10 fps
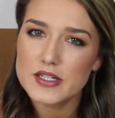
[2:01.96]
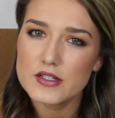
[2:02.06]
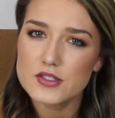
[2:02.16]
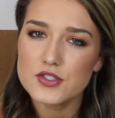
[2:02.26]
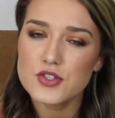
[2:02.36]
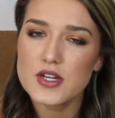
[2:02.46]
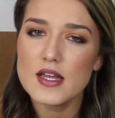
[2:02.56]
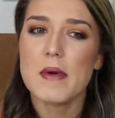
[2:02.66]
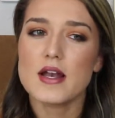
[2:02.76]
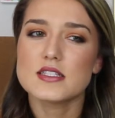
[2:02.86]

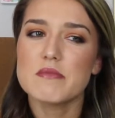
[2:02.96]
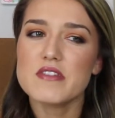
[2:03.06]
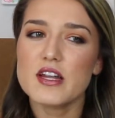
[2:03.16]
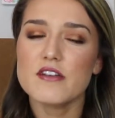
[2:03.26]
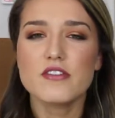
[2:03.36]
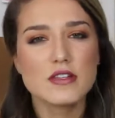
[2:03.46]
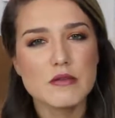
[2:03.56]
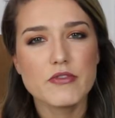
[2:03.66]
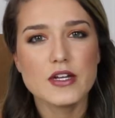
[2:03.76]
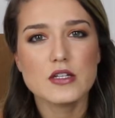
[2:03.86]
industry, and it's something that I feel like
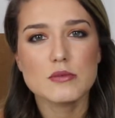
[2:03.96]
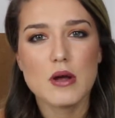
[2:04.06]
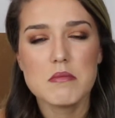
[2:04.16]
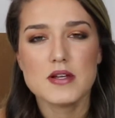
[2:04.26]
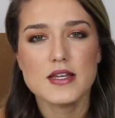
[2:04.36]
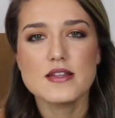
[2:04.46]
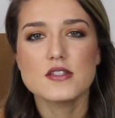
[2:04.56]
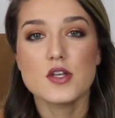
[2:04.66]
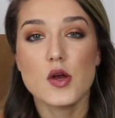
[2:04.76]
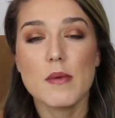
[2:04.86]
the regular public
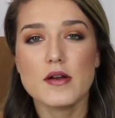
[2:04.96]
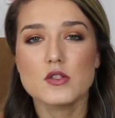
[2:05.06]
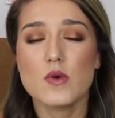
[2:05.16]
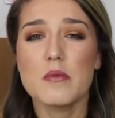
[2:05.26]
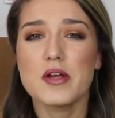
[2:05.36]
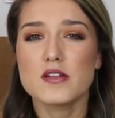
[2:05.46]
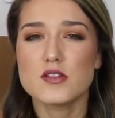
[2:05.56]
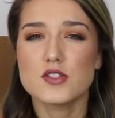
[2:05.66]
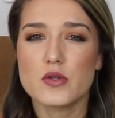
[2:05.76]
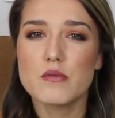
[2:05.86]
needs to know about as well, because
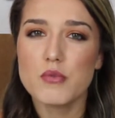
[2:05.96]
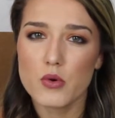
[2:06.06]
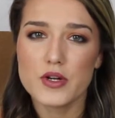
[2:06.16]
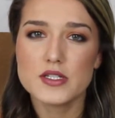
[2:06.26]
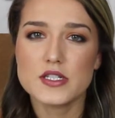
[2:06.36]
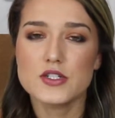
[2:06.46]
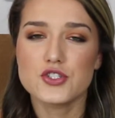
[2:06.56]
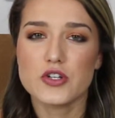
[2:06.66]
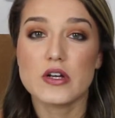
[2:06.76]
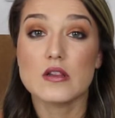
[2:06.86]
it's so important to
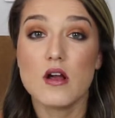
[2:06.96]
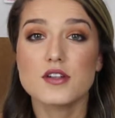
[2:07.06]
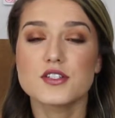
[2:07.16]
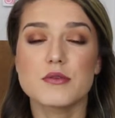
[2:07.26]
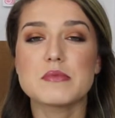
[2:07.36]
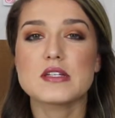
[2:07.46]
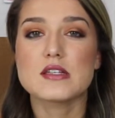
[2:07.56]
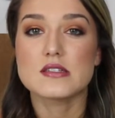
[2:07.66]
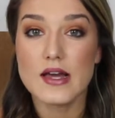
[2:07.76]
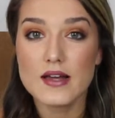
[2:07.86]
ensuring long-term
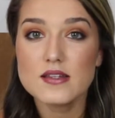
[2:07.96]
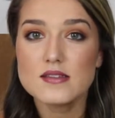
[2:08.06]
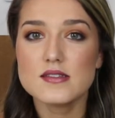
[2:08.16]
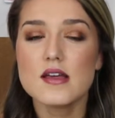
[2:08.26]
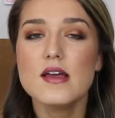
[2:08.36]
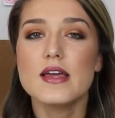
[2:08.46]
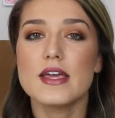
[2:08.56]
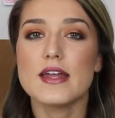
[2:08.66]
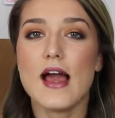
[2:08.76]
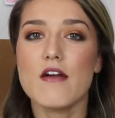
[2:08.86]
success
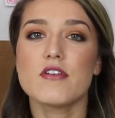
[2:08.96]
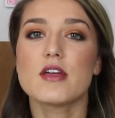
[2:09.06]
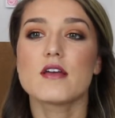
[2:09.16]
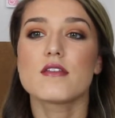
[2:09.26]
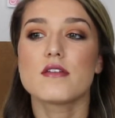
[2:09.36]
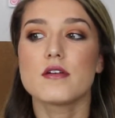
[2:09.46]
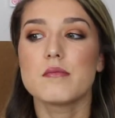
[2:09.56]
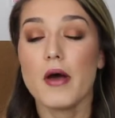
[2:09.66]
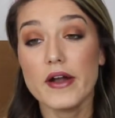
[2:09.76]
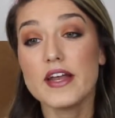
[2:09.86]
in having
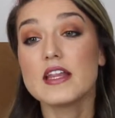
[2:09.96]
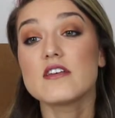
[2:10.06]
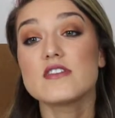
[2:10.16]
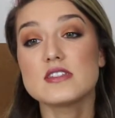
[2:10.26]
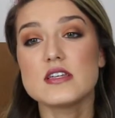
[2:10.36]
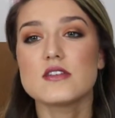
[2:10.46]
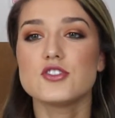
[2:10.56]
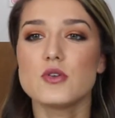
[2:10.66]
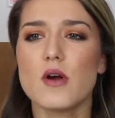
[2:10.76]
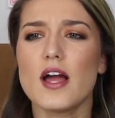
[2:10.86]
the body and the physique
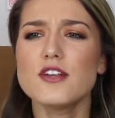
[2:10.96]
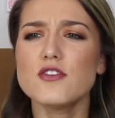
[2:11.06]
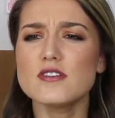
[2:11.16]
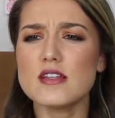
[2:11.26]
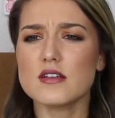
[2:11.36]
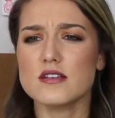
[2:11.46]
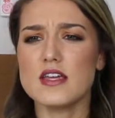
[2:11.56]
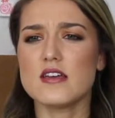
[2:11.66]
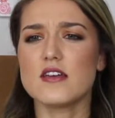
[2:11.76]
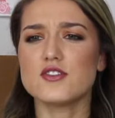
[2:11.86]
that you want. I just realized I look
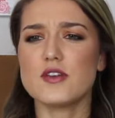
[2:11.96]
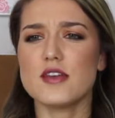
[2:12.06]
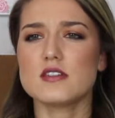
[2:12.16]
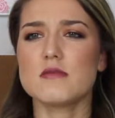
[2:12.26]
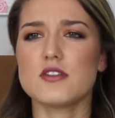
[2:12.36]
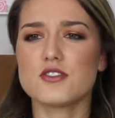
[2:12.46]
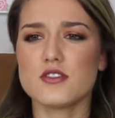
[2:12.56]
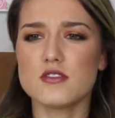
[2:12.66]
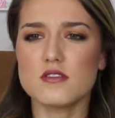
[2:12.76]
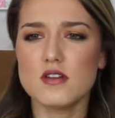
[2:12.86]
naked because you can't see my
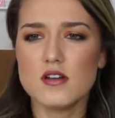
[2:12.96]
shirt.